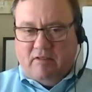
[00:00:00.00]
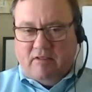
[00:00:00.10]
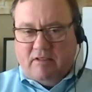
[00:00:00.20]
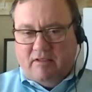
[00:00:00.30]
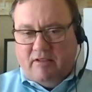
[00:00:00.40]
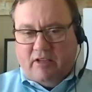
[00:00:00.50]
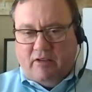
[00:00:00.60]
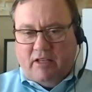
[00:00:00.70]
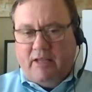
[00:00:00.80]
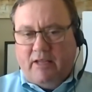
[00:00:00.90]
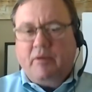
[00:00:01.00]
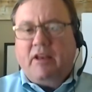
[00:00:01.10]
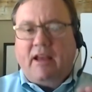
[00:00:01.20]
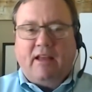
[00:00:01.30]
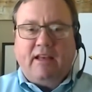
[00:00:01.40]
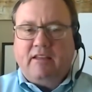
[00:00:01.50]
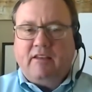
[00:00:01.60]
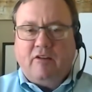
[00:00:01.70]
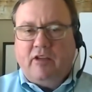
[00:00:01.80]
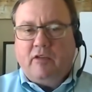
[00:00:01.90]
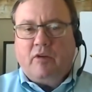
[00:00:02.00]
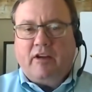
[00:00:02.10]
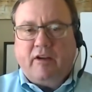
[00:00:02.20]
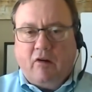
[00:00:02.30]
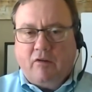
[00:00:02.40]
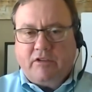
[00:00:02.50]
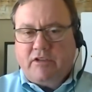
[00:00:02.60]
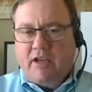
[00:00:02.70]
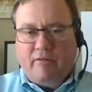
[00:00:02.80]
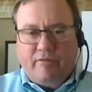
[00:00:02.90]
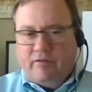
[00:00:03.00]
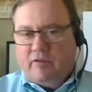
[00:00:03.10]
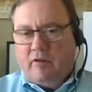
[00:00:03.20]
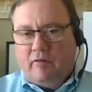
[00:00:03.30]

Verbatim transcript: you could eliminate anything you didn't want to hear, all the chaff, you know, and